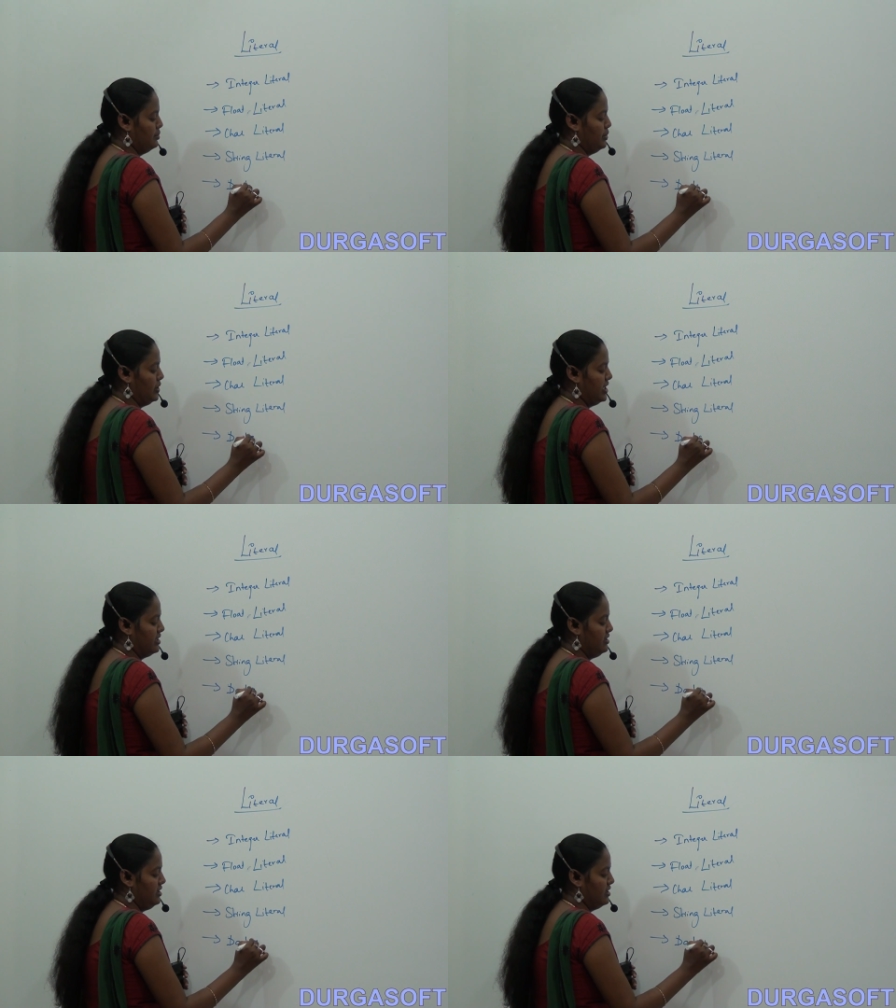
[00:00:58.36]

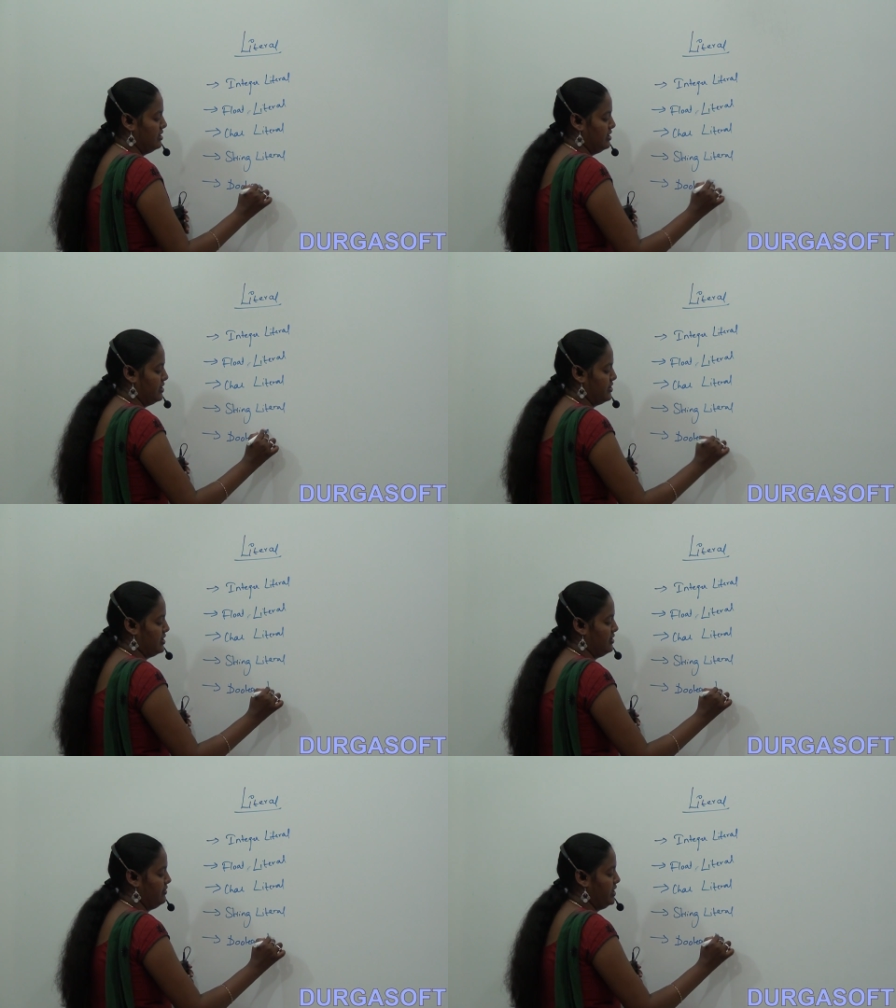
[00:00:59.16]
boolean
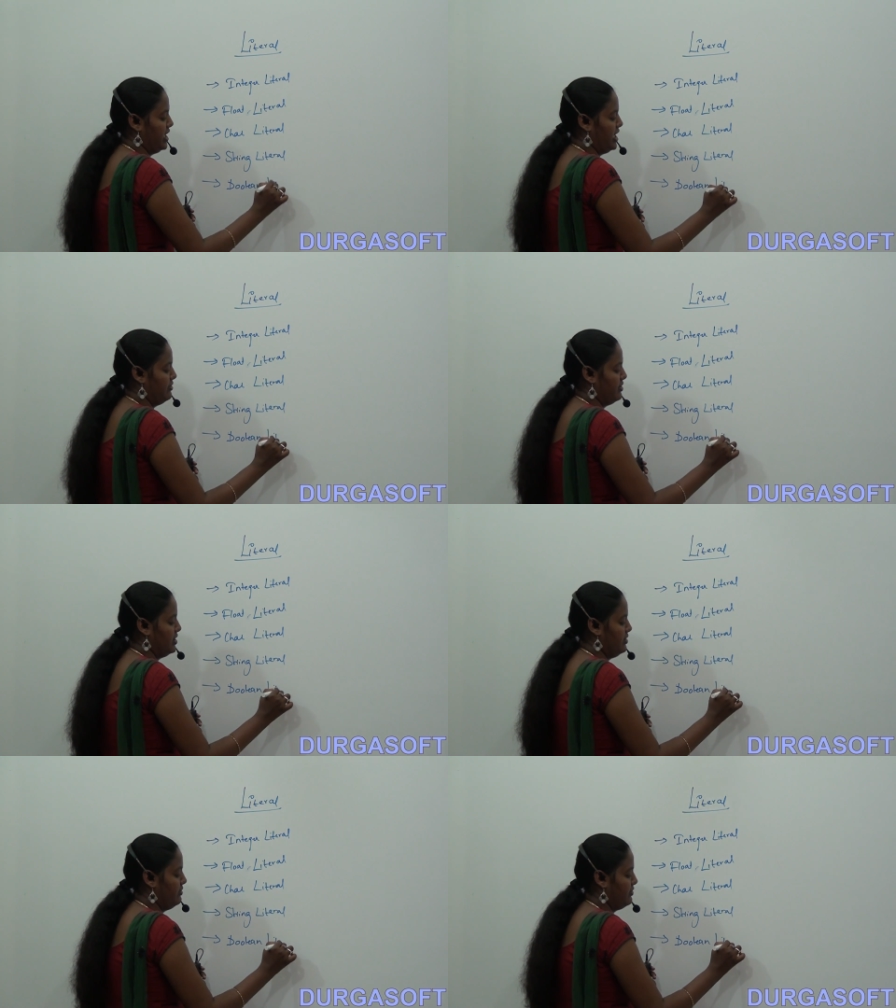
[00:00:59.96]
literal. We have
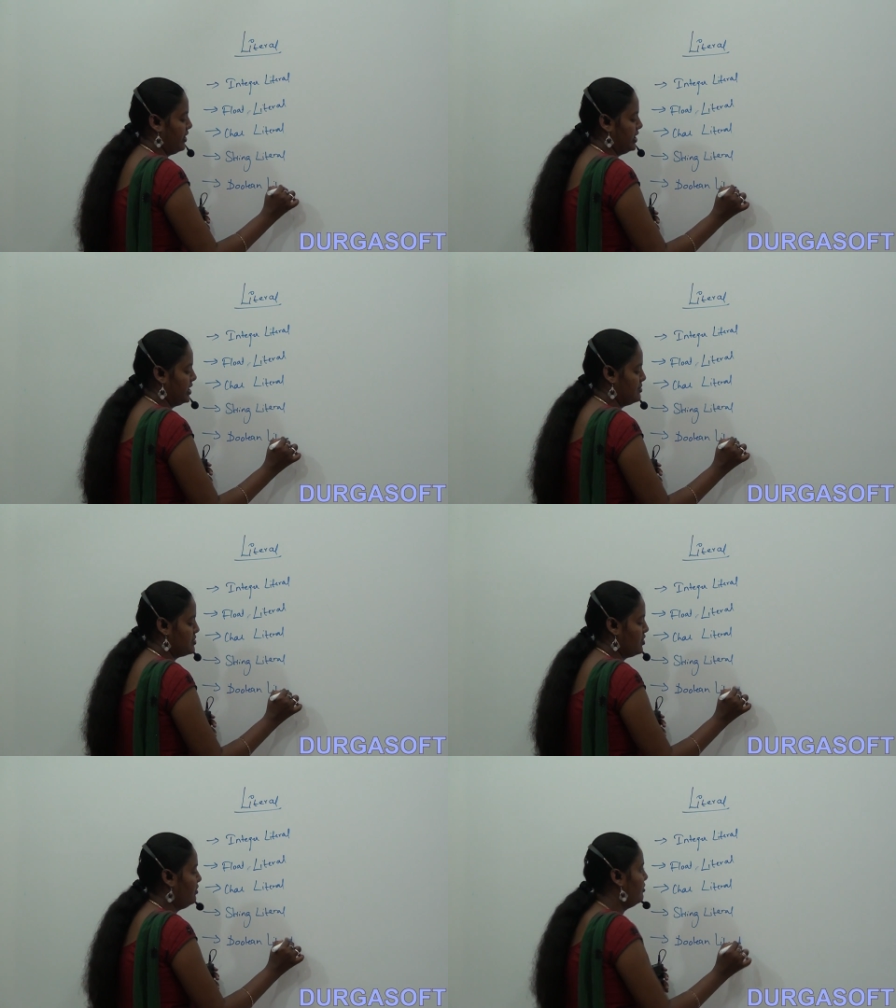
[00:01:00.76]
here five
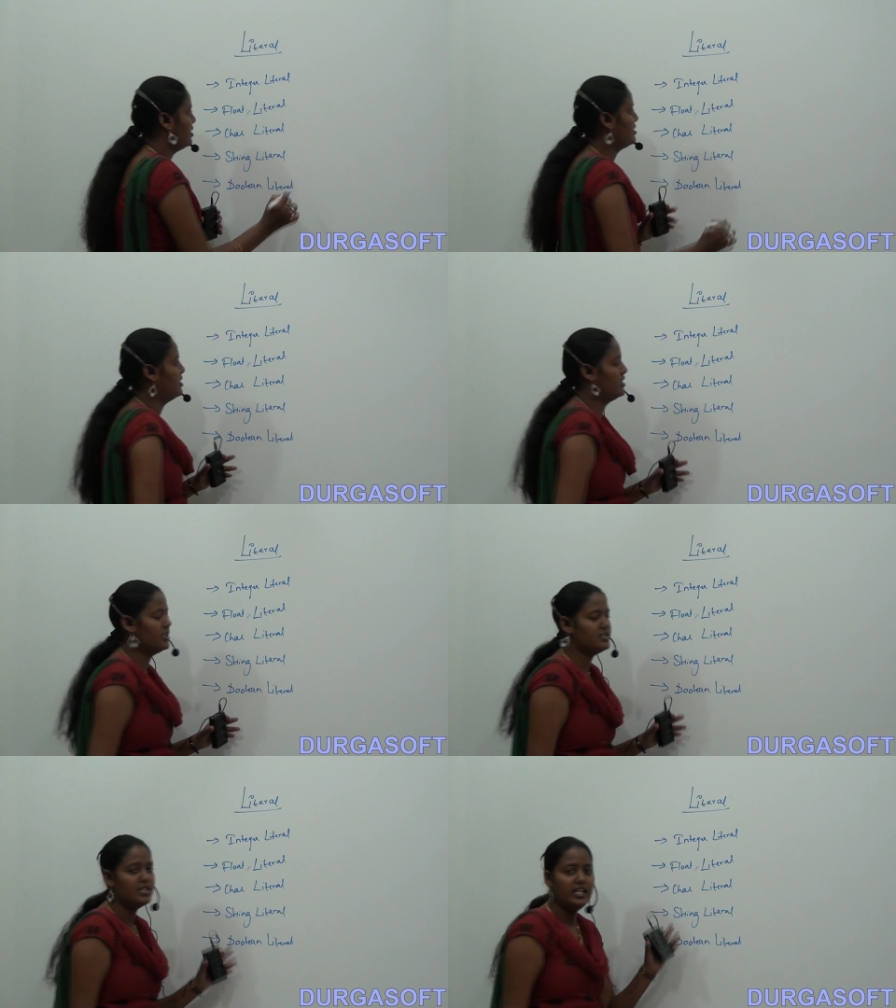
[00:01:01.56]
types of literal
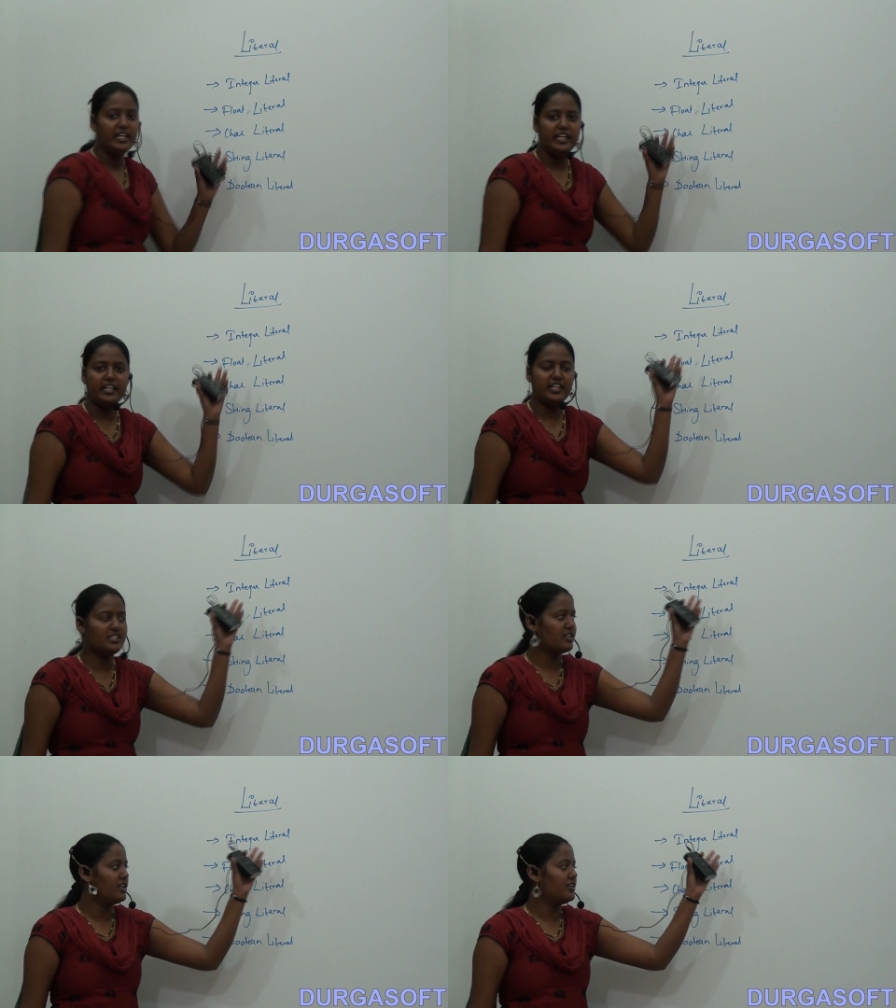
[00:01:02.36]
that is
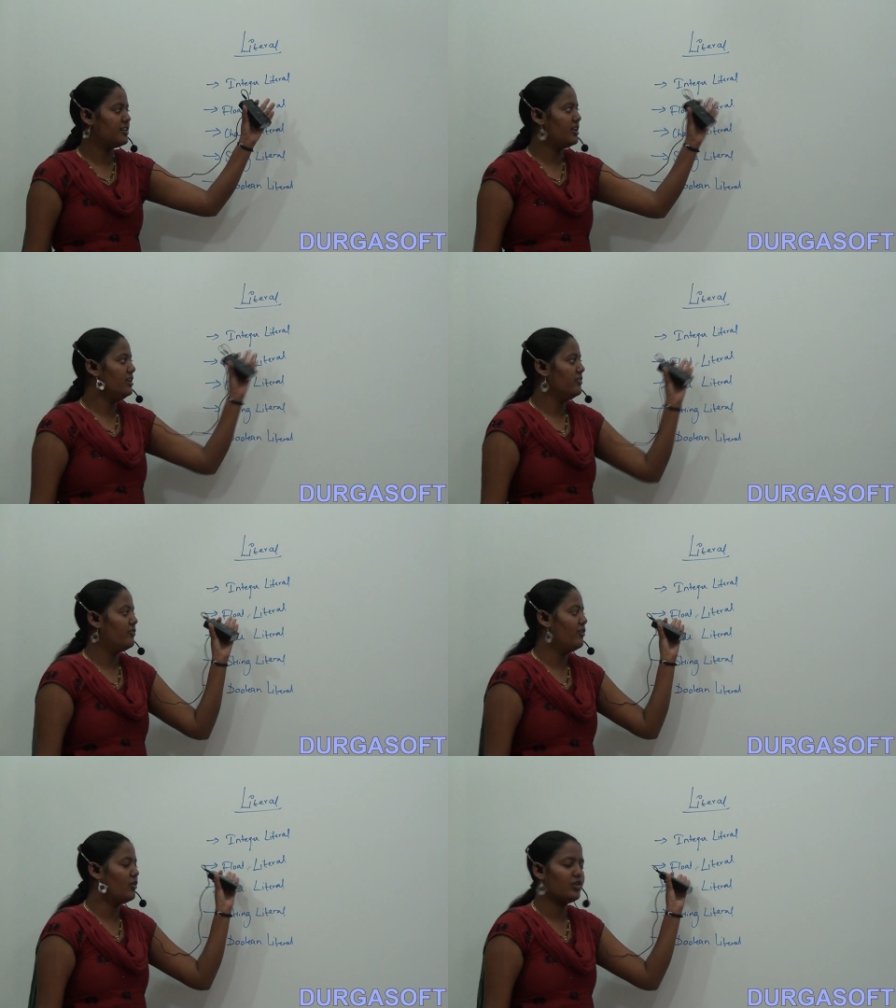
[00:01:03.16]
integer literal,
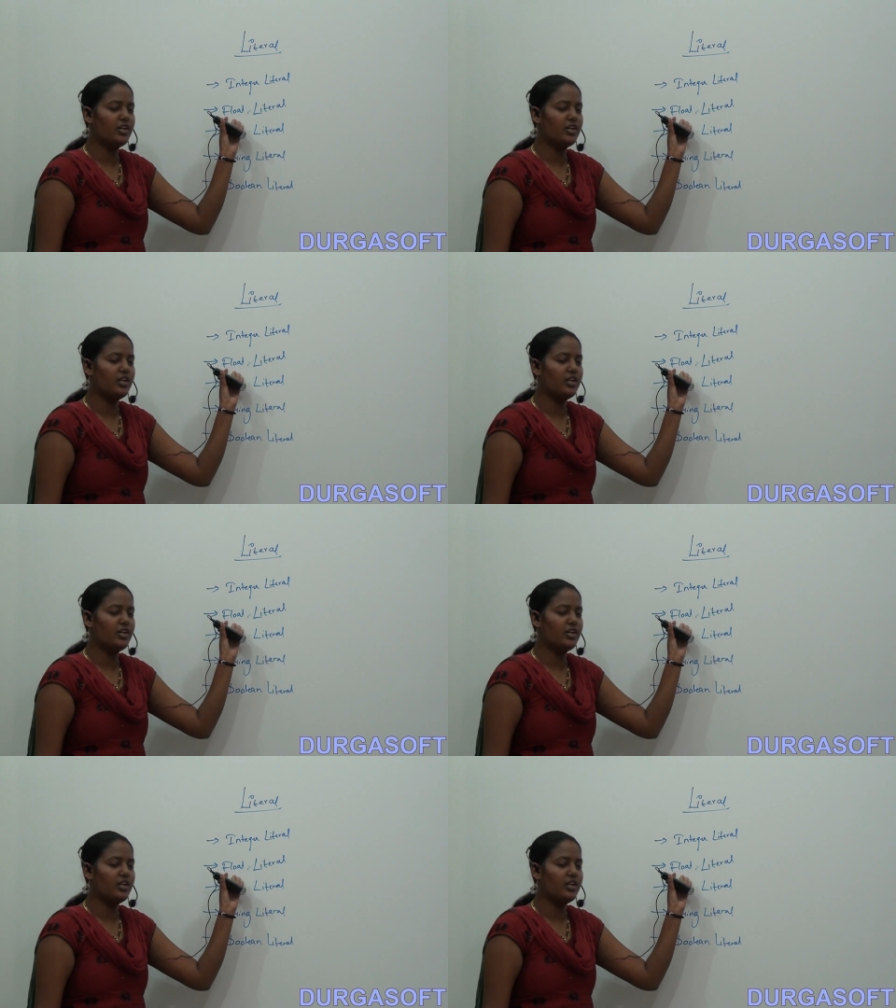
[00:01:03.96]
float